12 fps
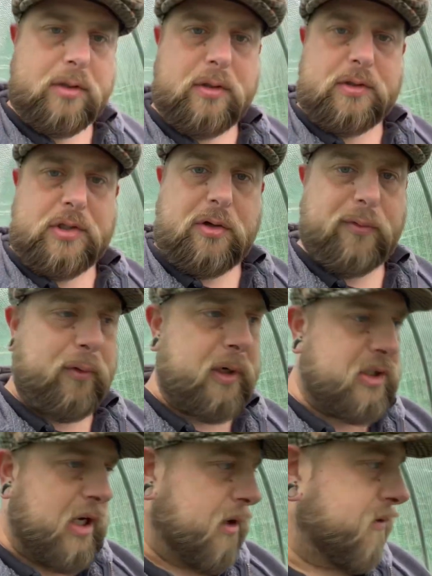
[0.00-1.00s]
2 free
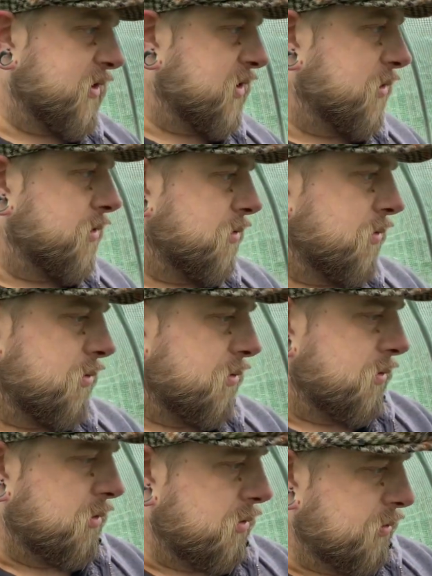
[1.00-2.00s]
shelves,
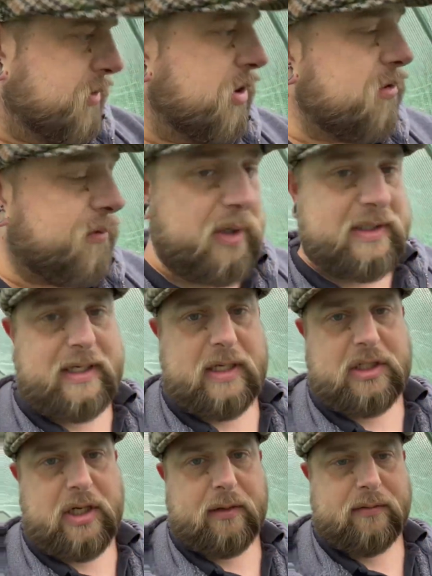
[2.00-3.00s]
or 2 3-tier
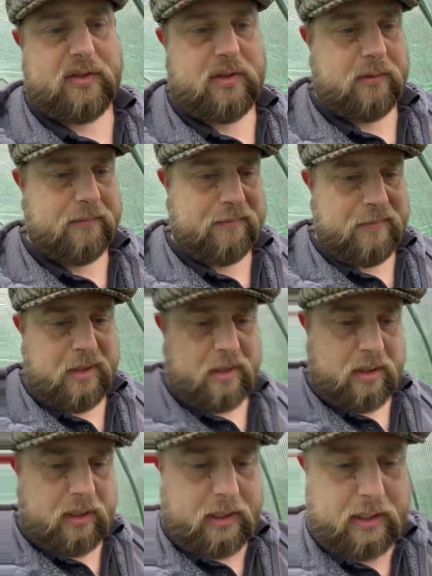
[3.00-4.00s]
shelves,
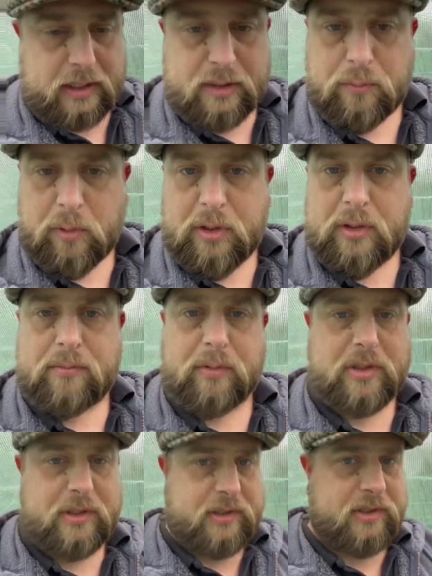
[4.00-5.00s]
and then there's one which
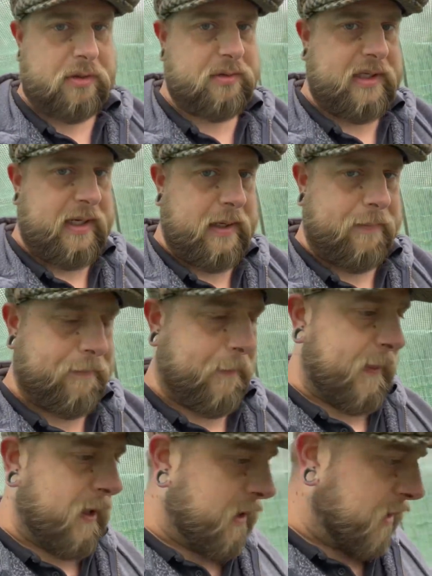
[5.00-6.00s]
is a 2-tier.
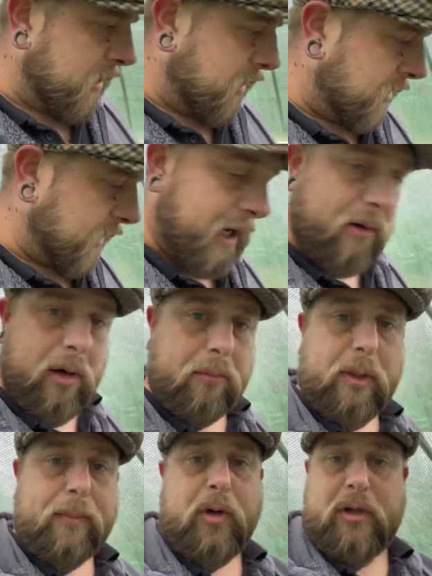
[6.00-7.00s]
Now I'm going
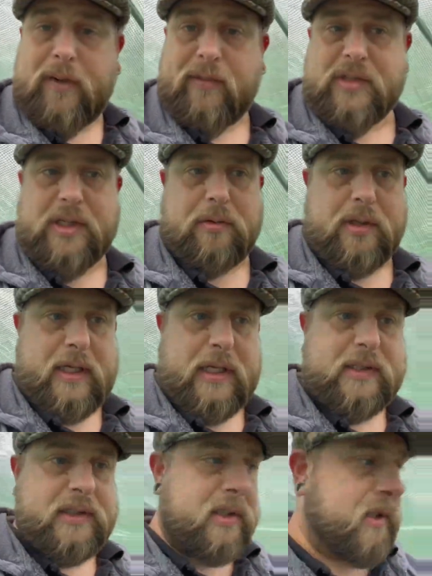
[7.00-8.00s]
to buy another 2 of
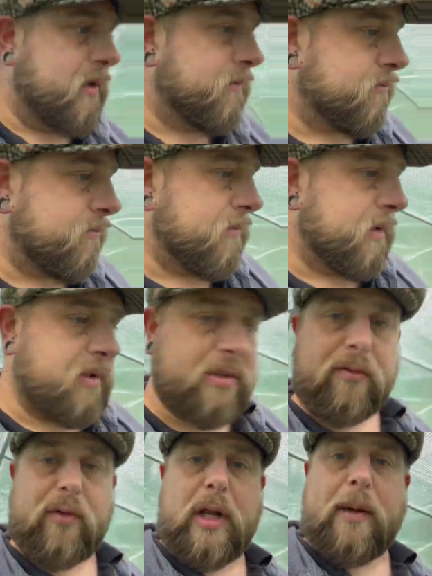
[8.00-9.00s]
these. So
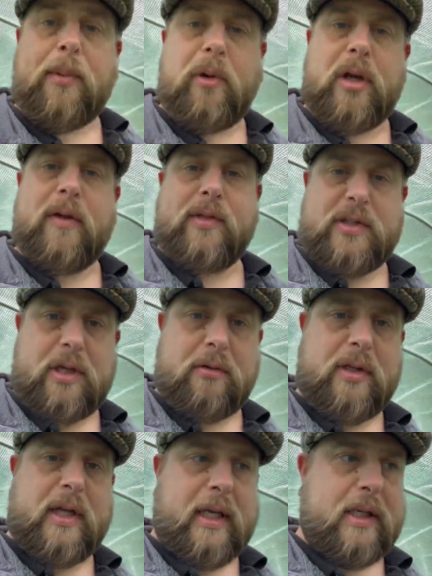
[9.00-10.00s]
if I now buy another 2 of
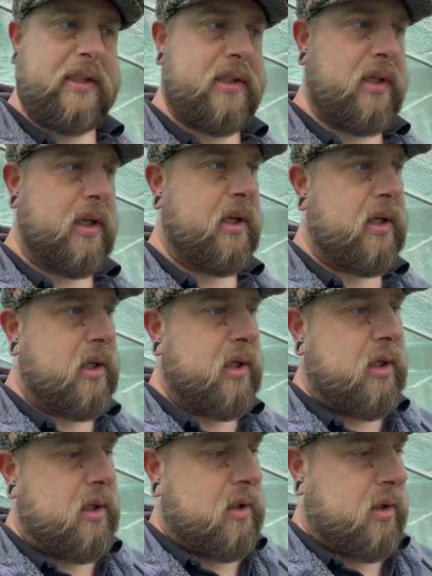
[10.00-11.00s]
these,
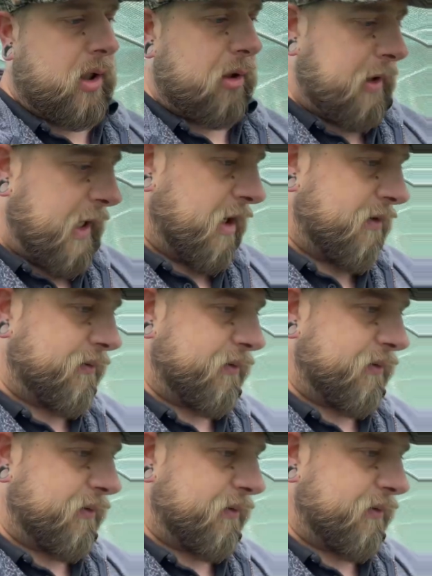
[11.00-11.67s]
I'll have